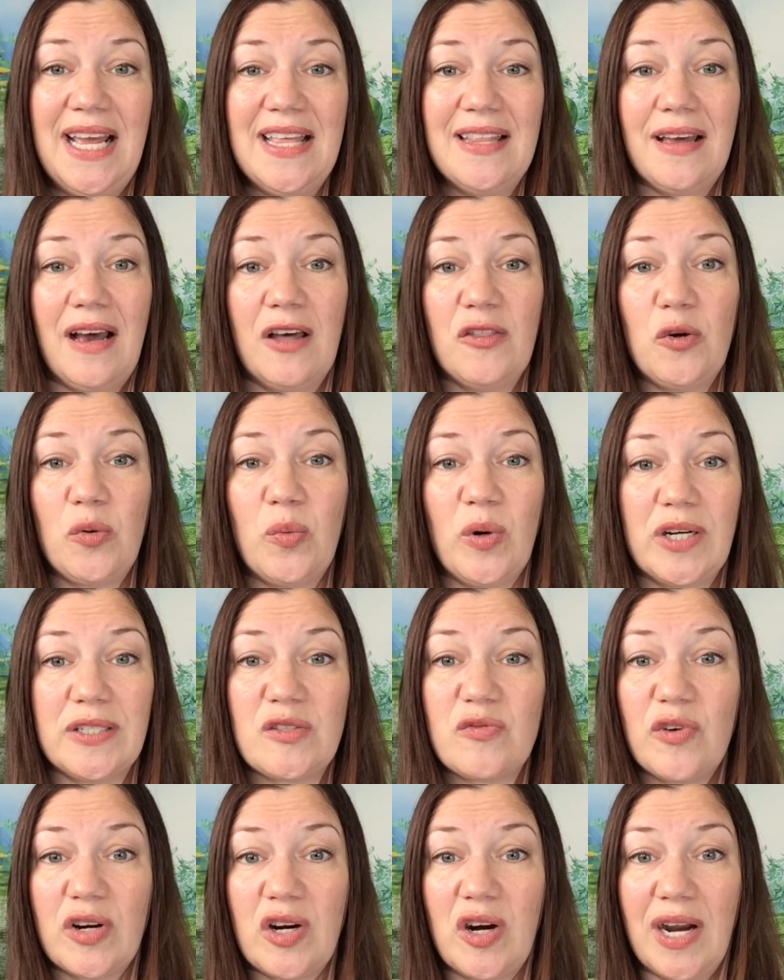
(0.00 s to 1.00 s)
Other words
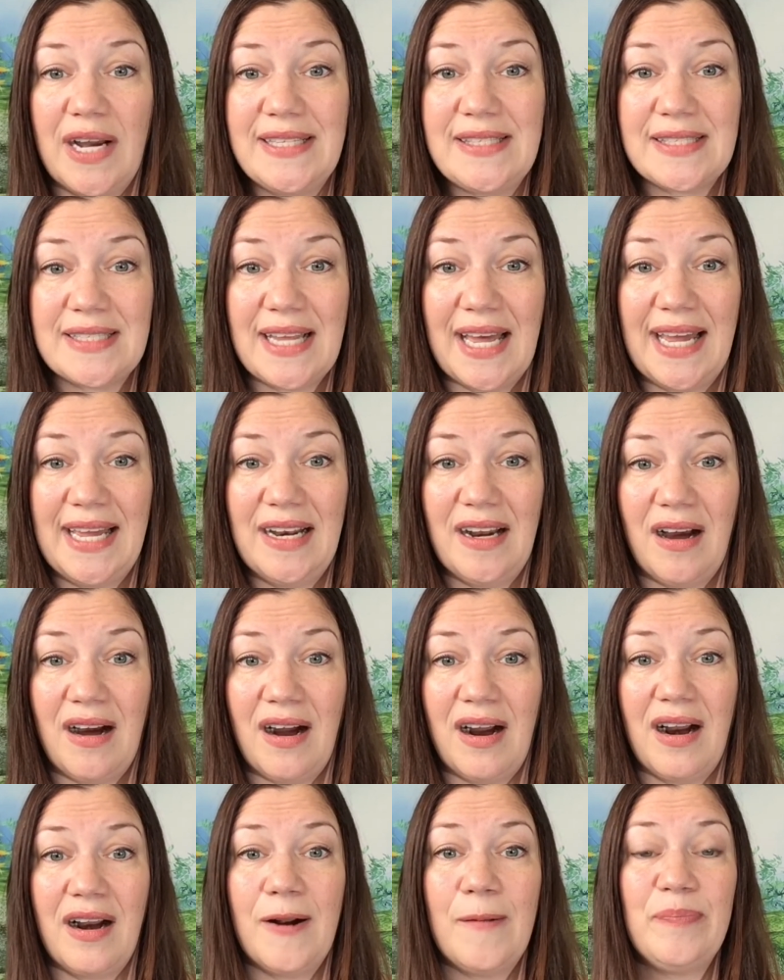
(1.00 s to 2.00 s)
for Christ light
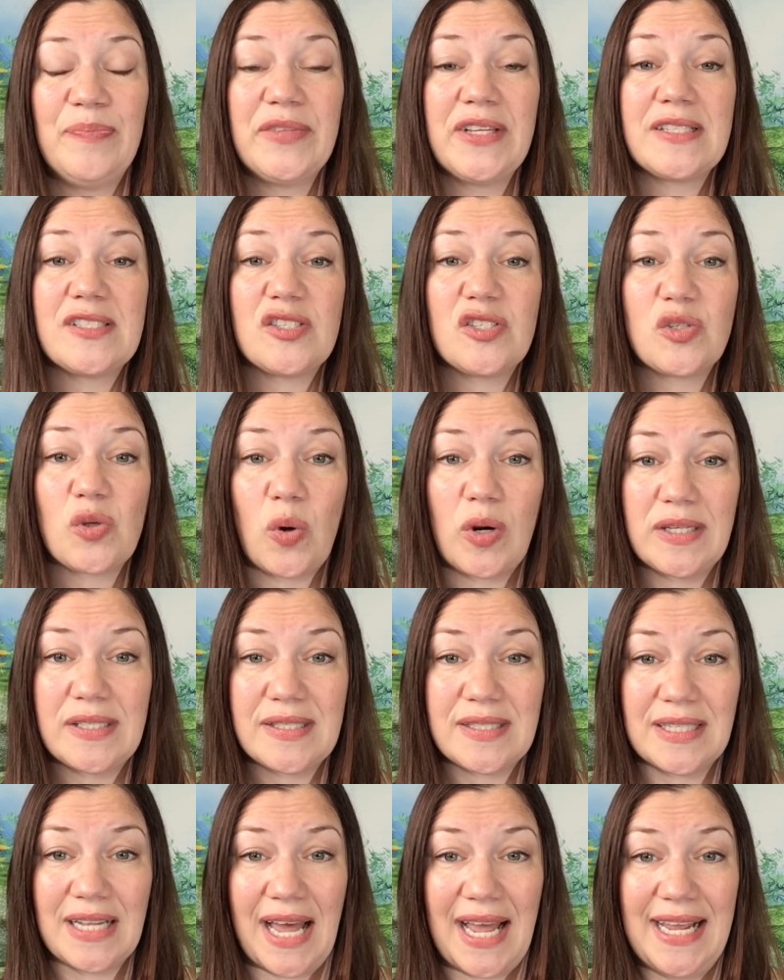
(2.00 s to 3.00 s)
are source
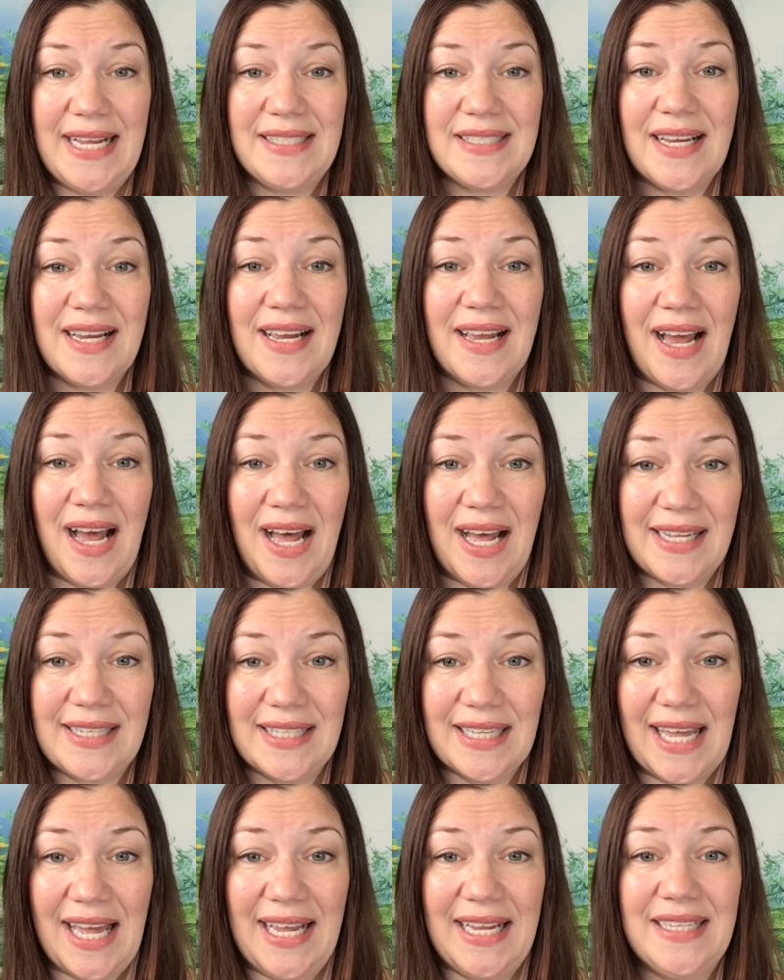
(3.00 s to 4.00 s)
light, God
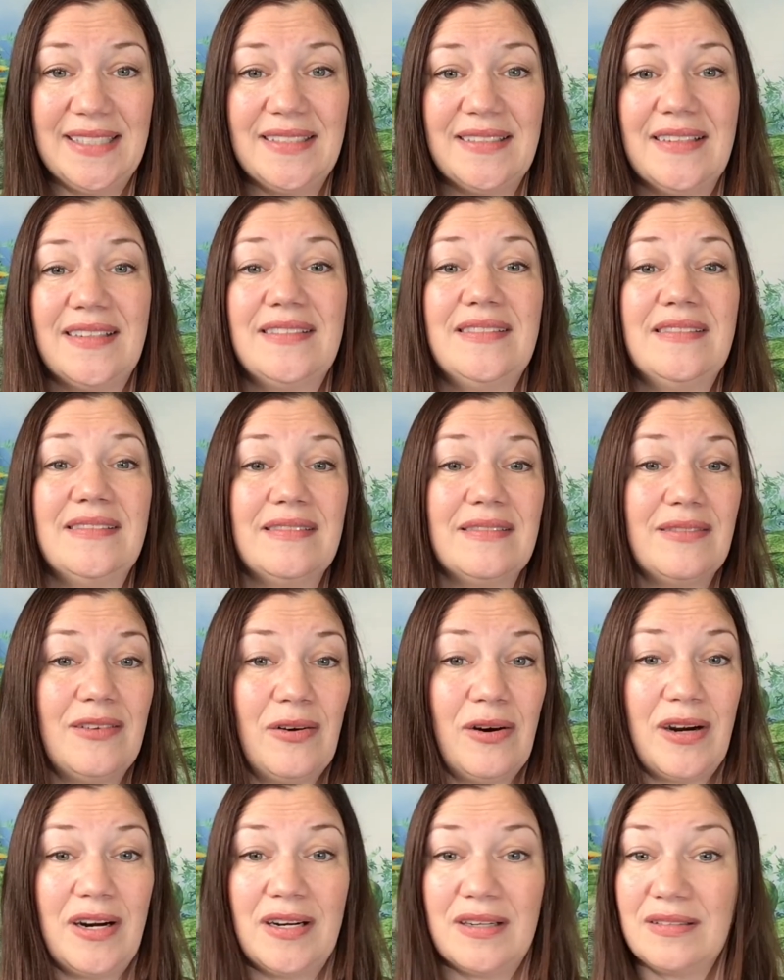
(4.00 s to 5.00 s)
light,
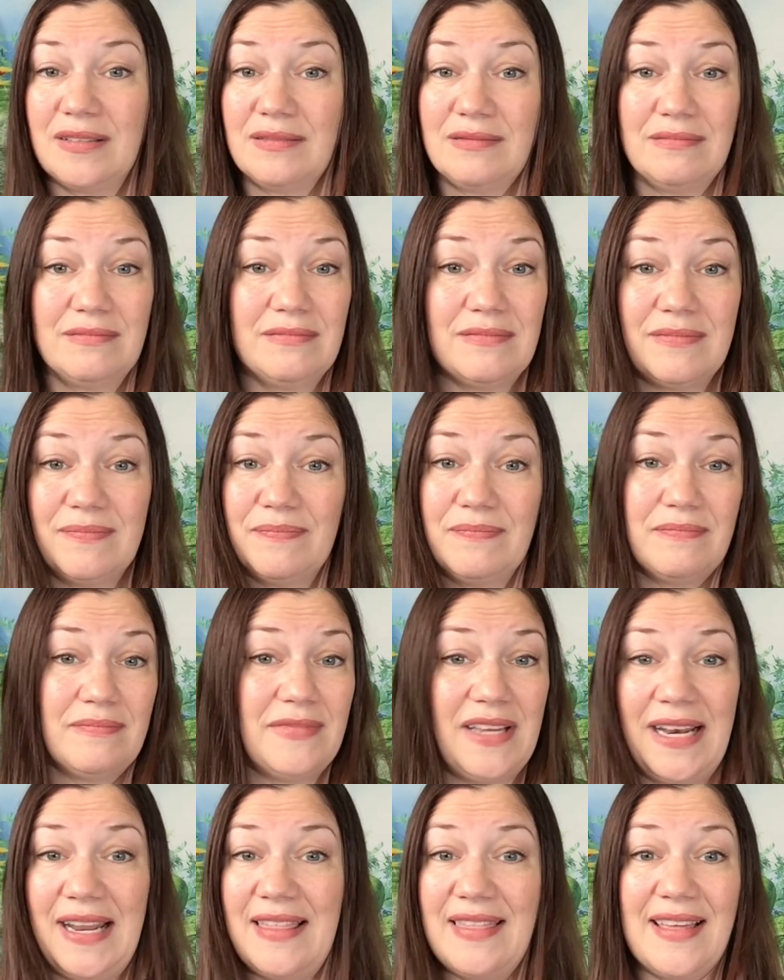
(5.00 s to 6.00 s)
or
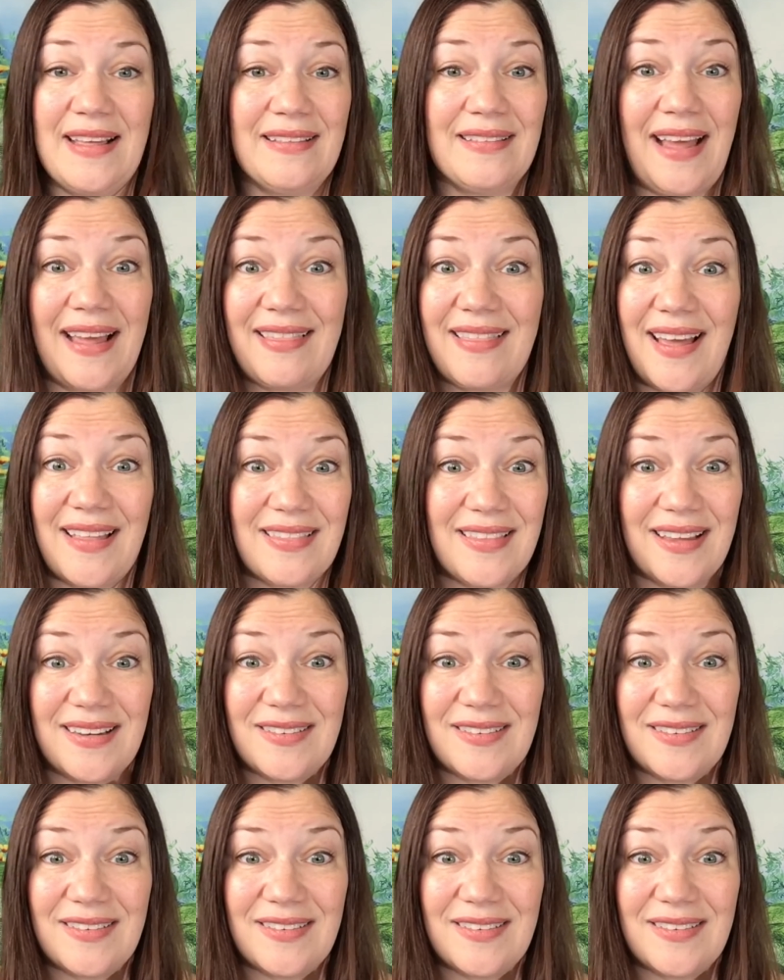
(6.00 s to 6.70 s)
anything like that